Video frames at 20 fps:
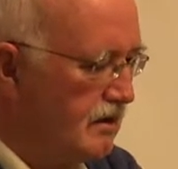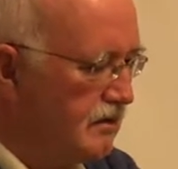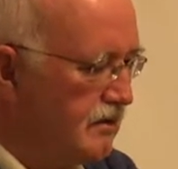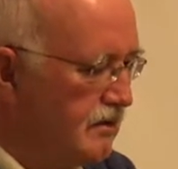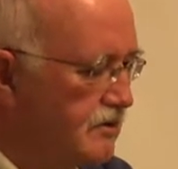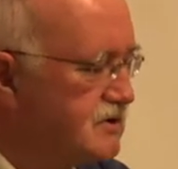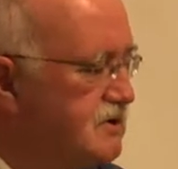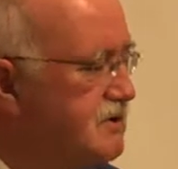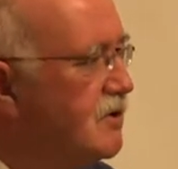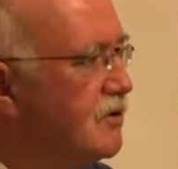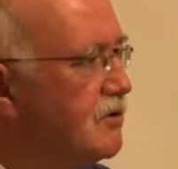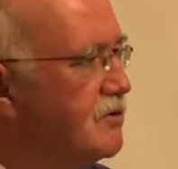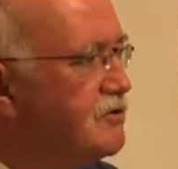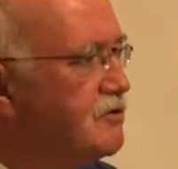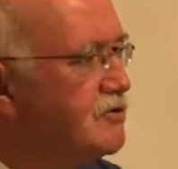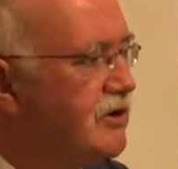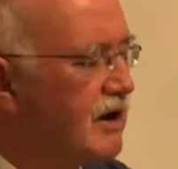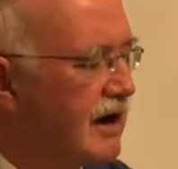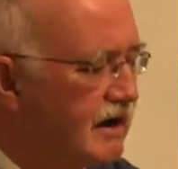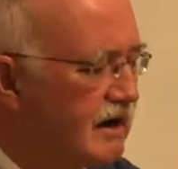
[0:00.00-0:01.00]
There's no
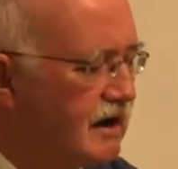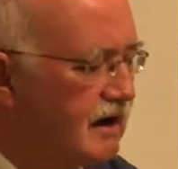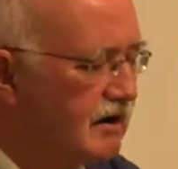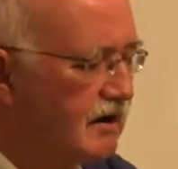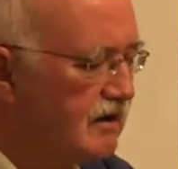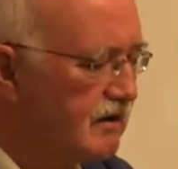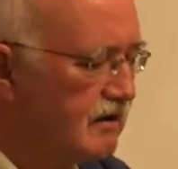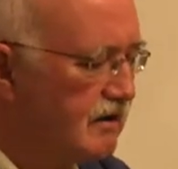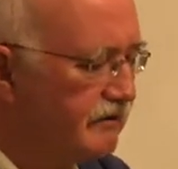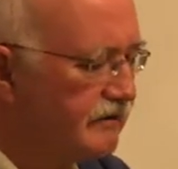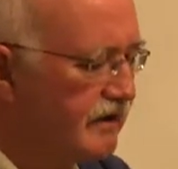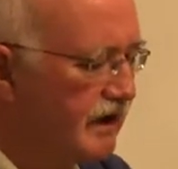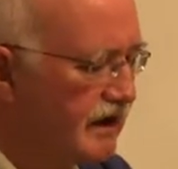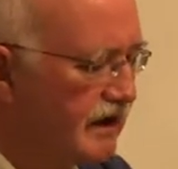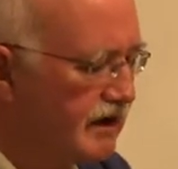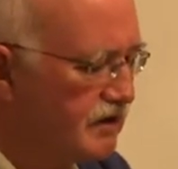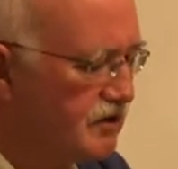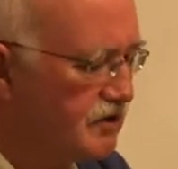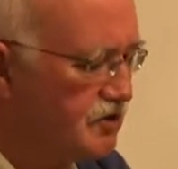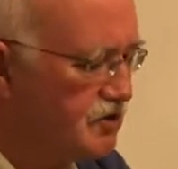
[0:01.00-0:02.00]
track of a
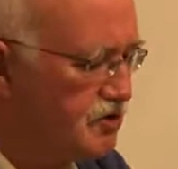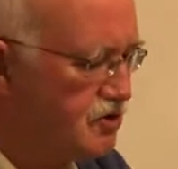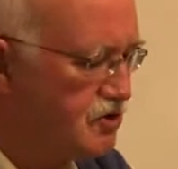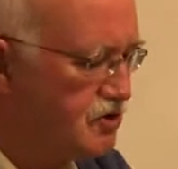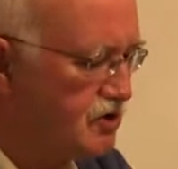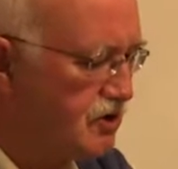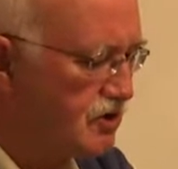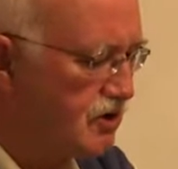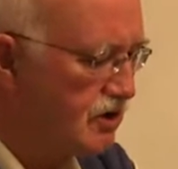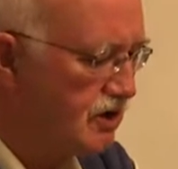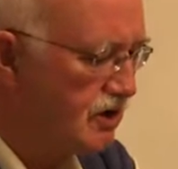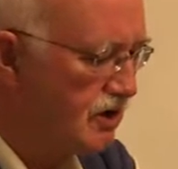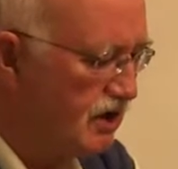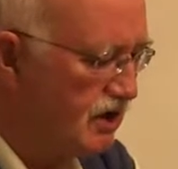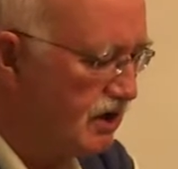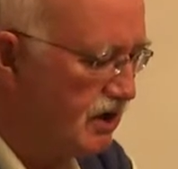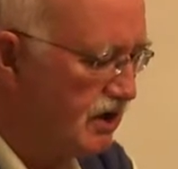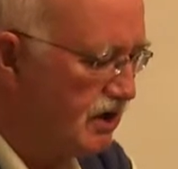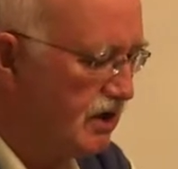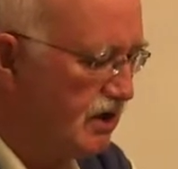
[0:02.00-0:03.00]
hedge,
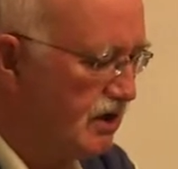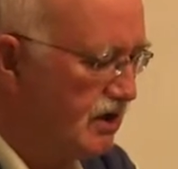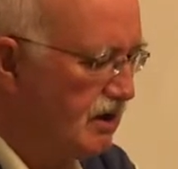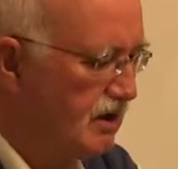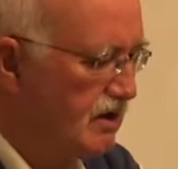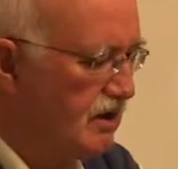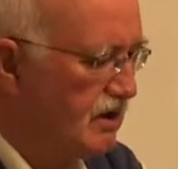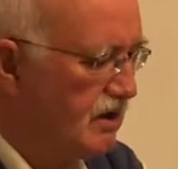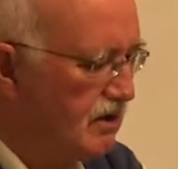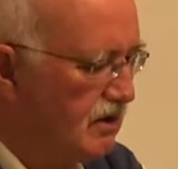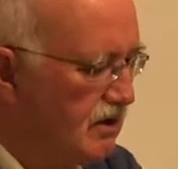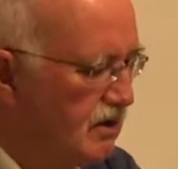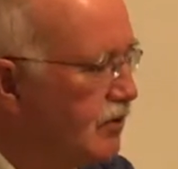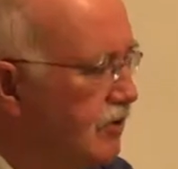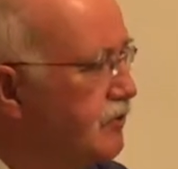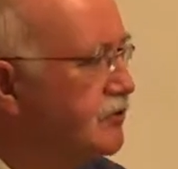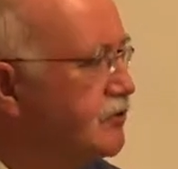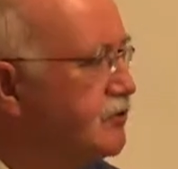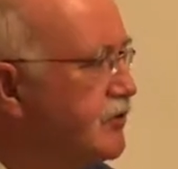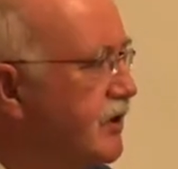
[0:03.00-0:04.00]

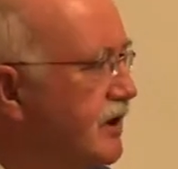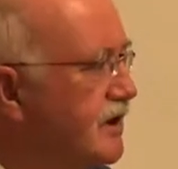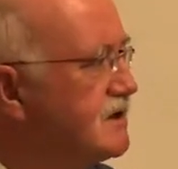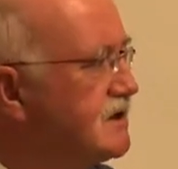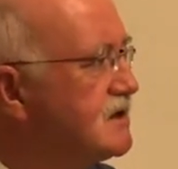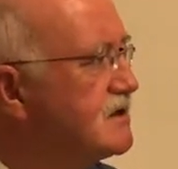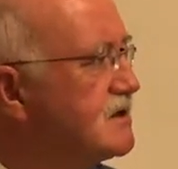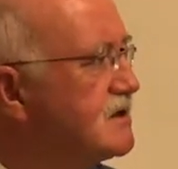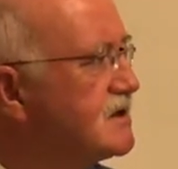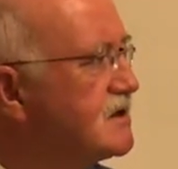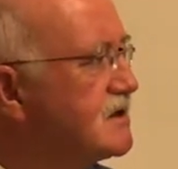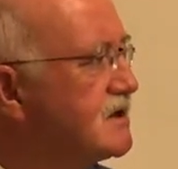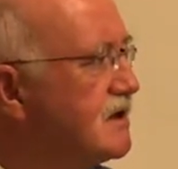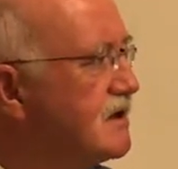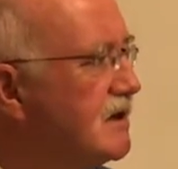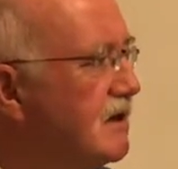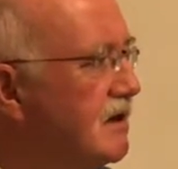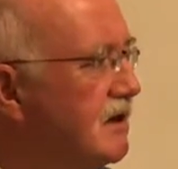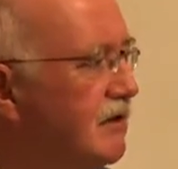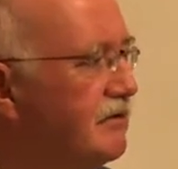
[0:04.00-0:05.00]
no trace
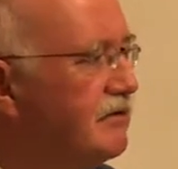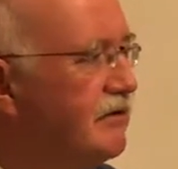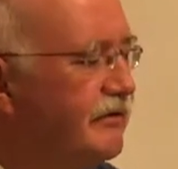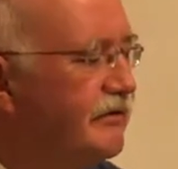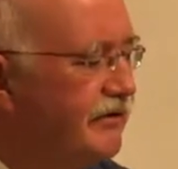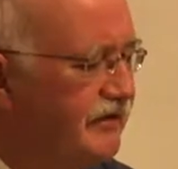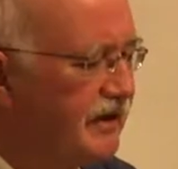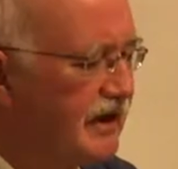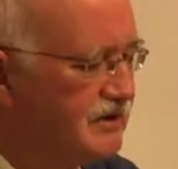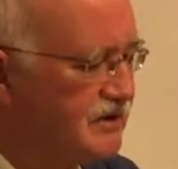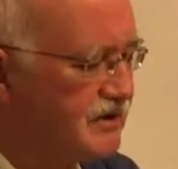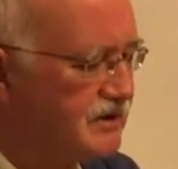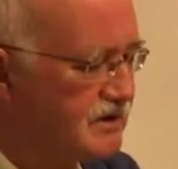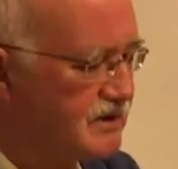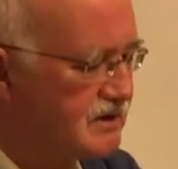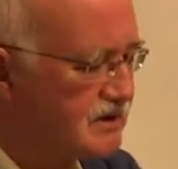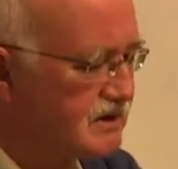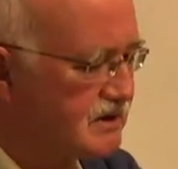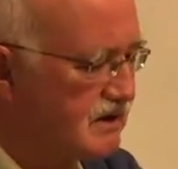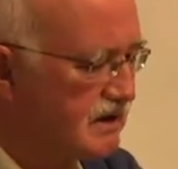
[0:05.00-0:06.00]
of a
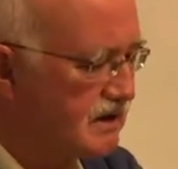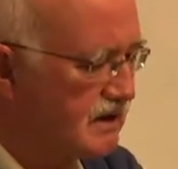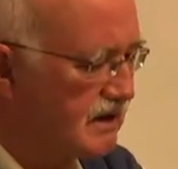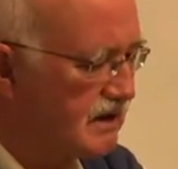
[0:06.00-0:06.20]
fence.